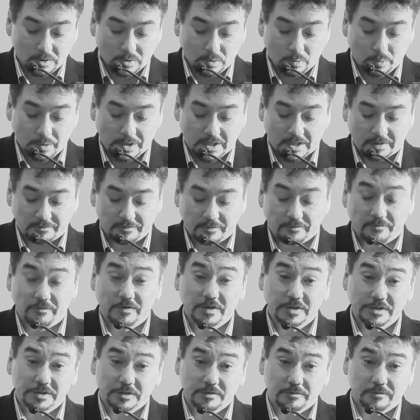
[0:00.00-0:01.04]
We have a
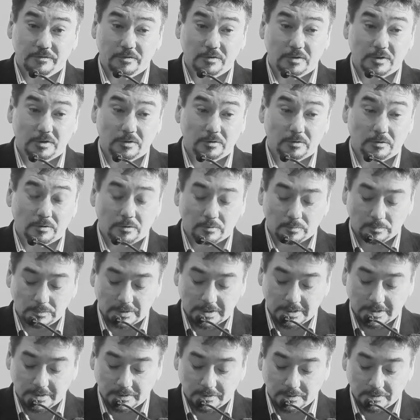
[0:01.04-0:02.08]
vision for our
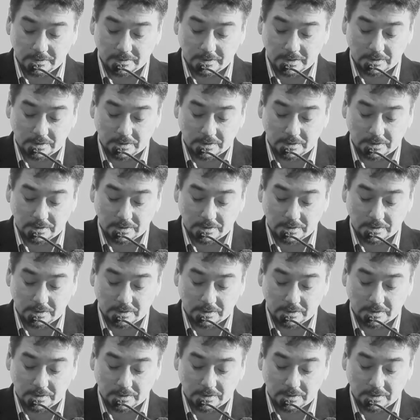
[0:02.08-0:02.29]
homeland,